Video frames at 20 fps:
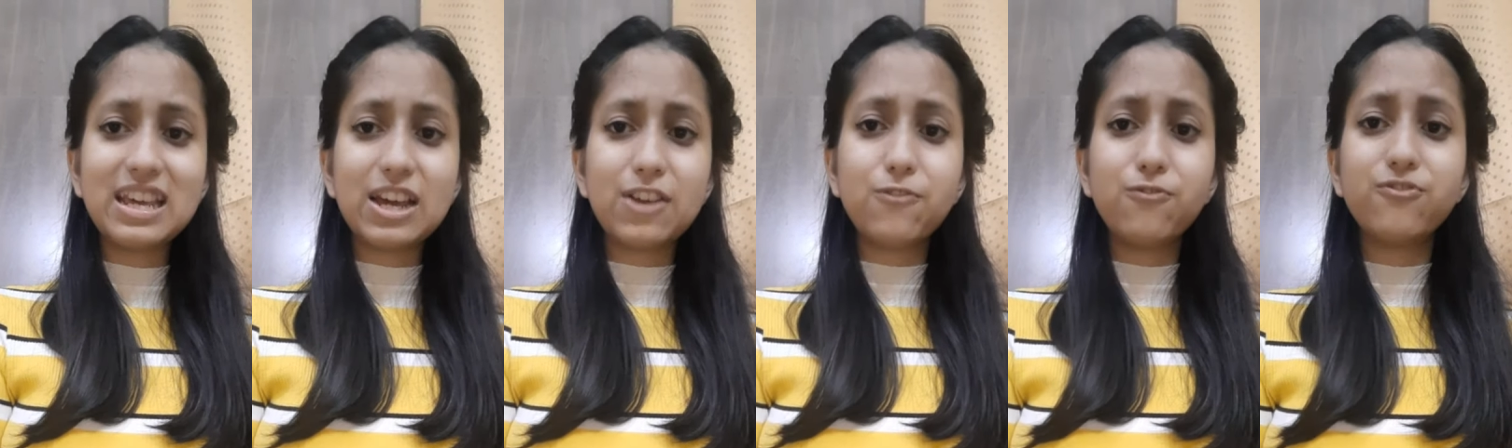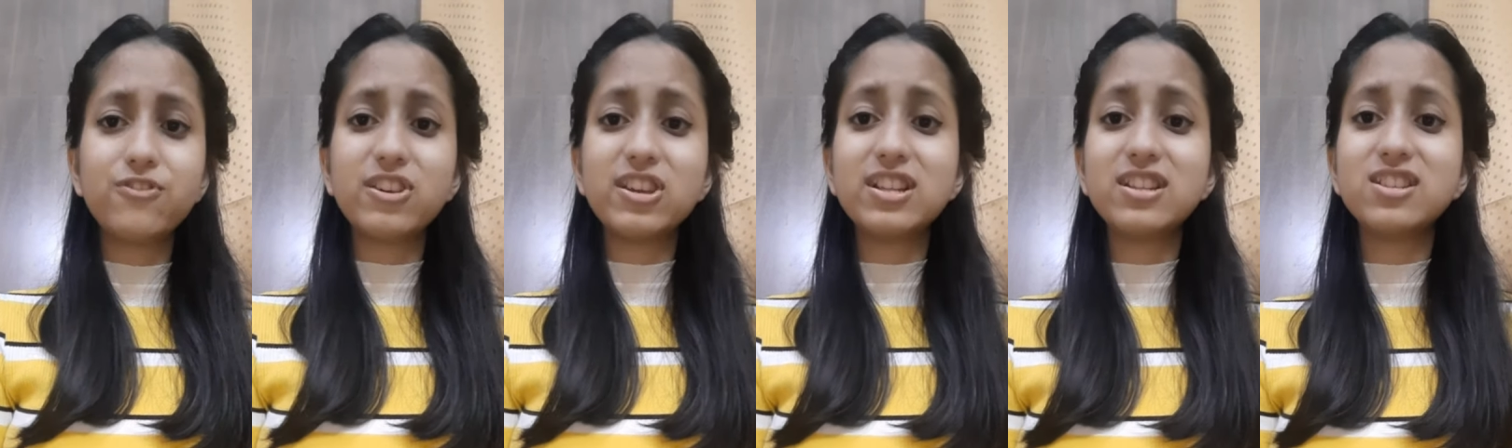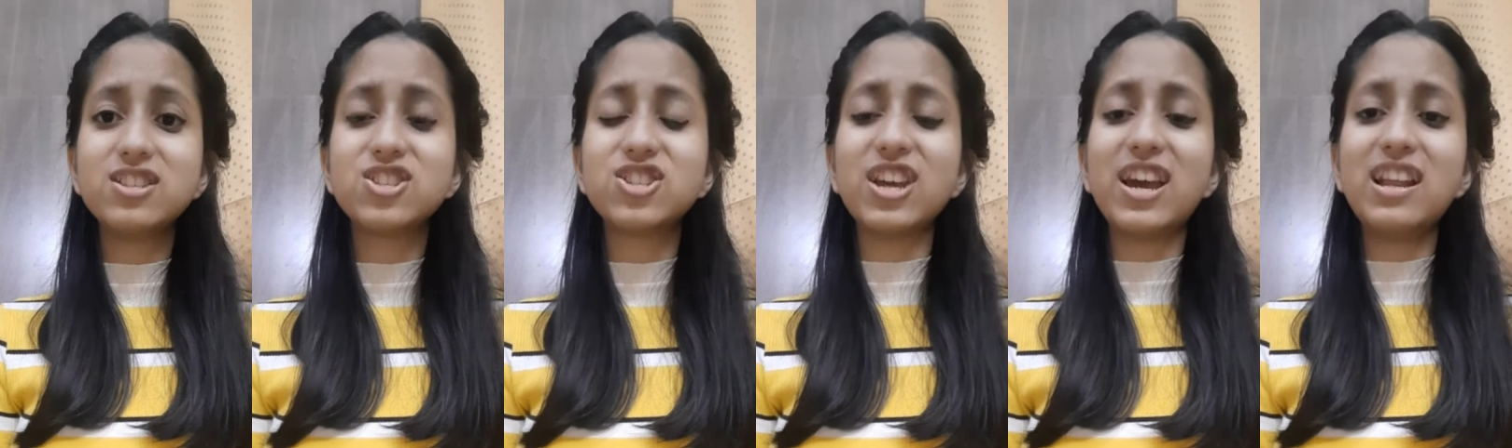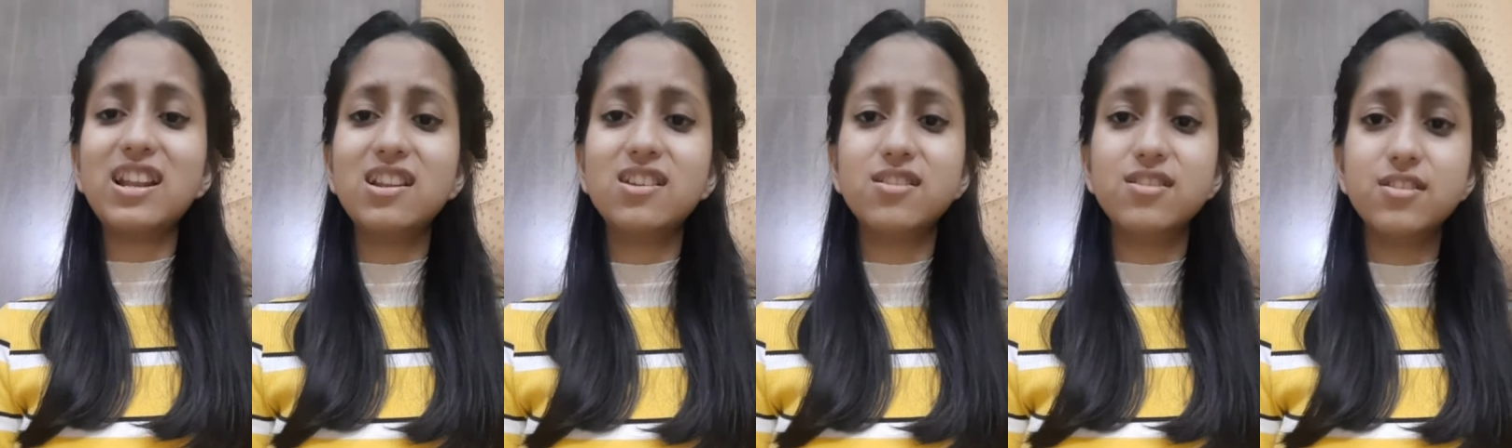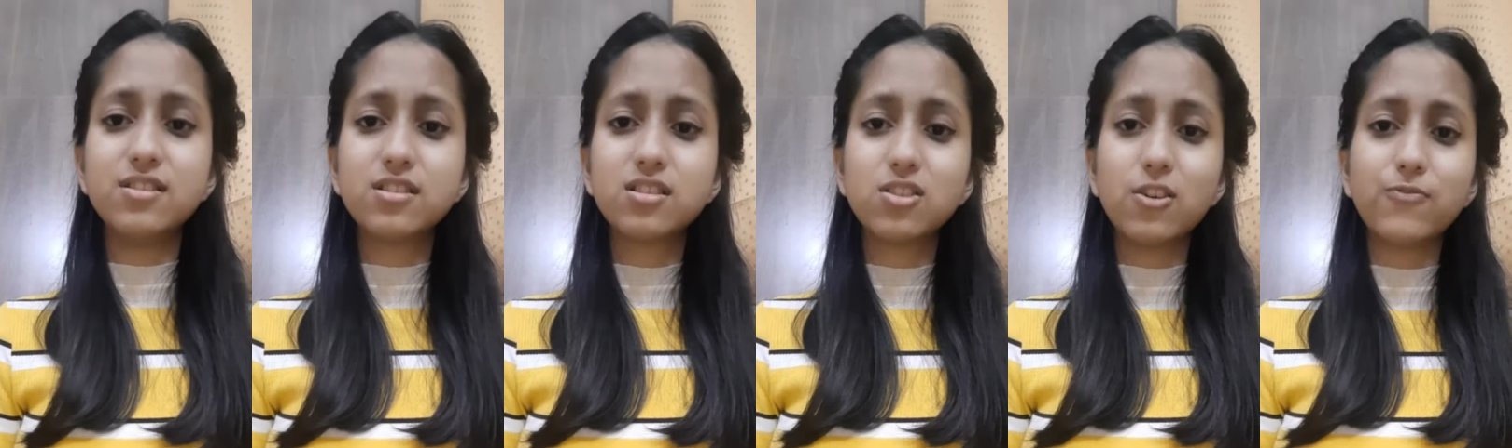I feel
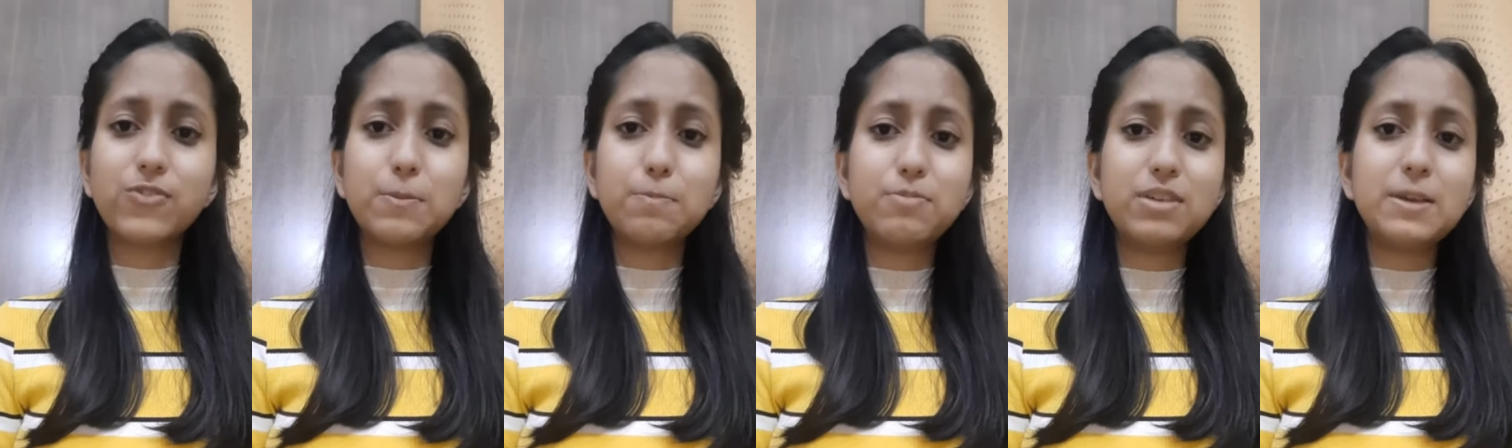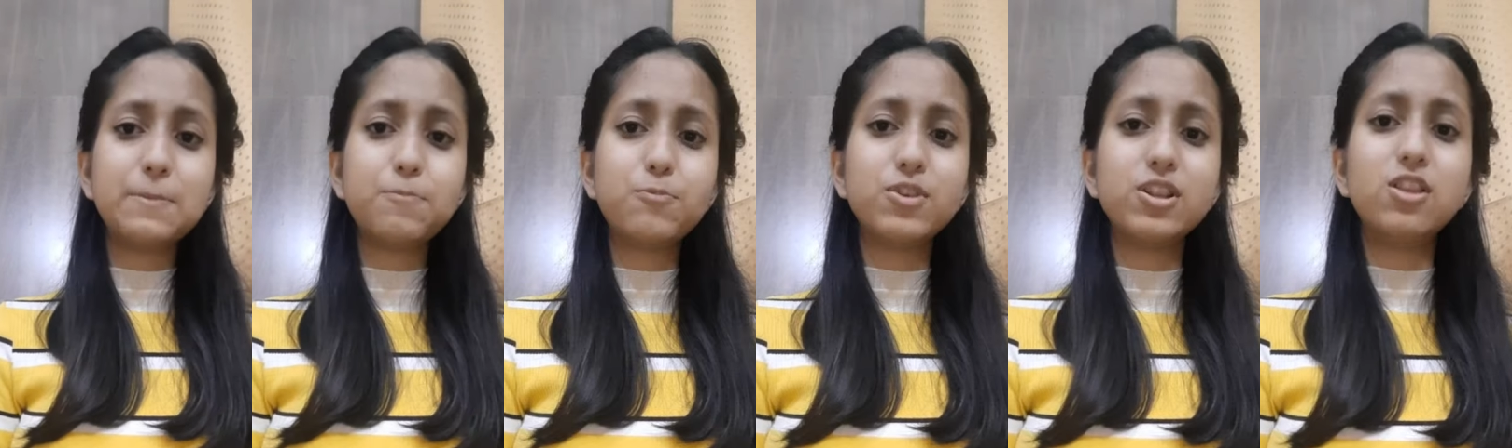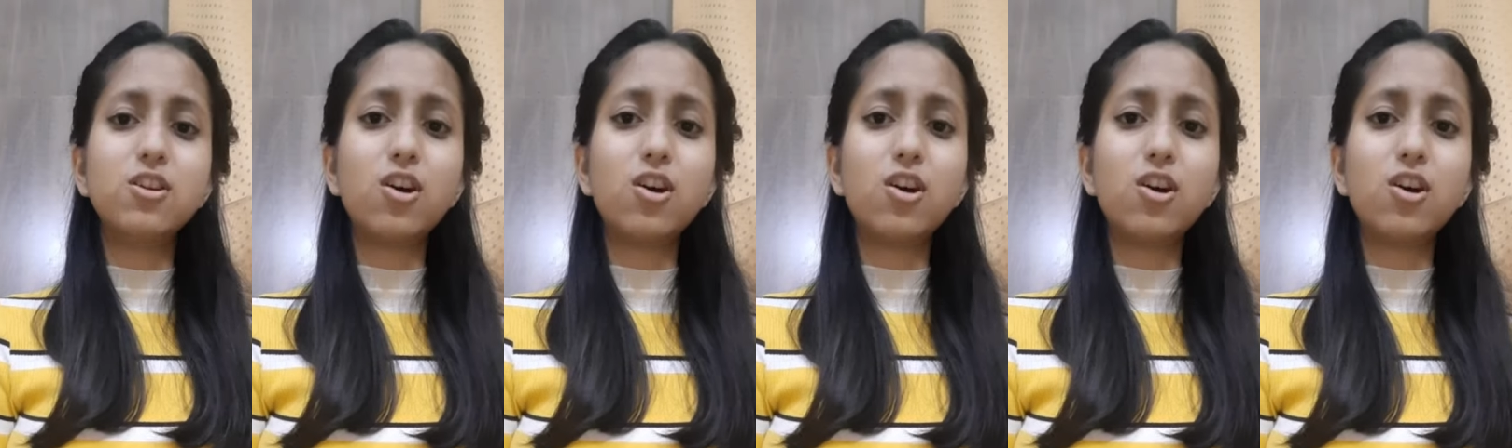jealous of the people